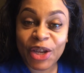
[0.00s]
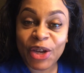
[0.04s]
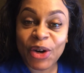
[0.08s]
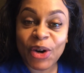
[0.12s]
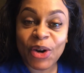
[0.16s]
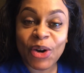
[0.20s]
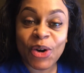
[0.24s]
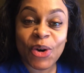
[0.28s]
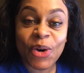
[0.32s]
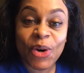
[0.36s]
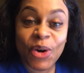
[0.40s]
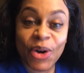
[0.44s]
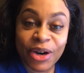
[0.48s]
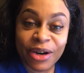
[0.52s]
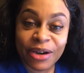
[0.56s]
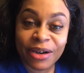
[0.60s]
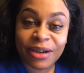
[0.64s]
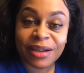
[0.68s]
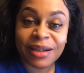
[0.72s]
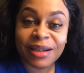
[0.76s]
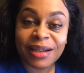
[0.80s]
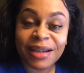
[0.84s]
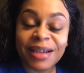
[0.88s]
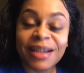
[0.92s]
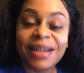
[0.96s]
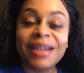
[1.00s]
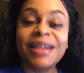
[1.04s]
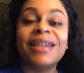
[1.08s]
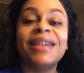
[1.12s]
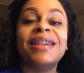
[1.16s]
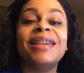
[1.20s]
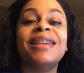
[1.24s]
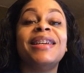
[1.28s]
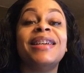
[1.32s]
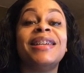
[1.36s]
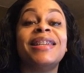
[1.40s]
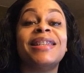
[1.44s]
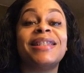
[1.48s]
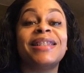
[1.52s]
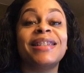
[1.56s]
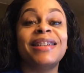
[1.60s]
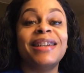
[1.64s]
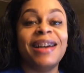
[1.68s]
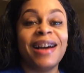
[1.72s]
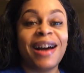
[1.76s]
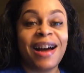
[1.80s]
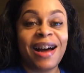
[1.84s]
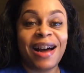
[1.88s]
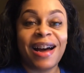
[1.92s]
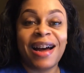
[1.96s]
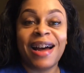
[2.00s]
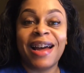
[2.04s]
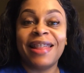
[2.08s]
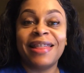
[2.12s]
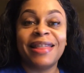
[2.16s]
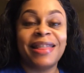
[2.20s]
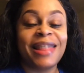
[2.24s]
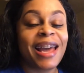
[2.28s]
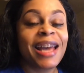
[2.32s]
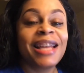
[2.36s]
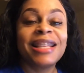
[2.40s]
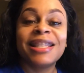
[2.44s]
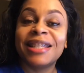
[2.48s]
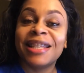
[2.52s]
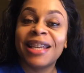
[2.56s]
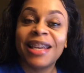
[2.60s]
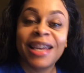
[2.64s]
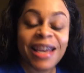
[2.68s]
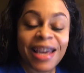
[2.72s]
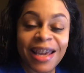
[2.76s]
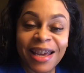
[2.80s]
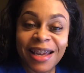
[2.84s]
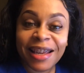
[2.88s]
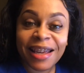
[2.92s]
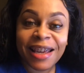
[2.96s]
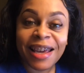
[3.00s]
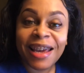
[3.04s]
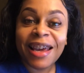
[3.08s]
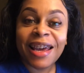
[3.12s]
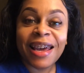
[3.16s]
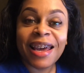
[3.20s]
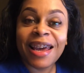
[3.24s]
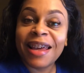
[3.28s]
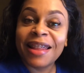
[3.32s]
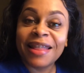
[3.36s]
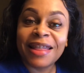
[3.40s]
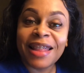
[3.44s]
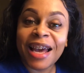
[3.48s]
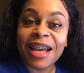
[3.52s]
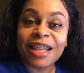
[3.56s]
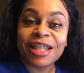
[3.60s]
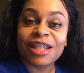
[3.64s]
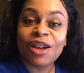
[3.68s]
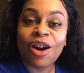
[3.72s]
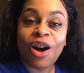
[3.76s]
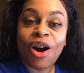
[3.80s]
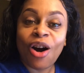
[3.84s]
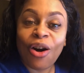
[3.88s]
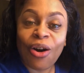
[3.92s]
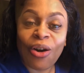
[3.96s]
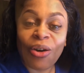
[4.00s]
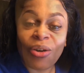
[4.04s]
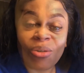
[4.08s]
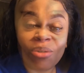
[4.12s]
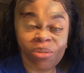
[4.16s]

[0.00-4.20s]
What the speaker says: corner is God. That's it, and that's all.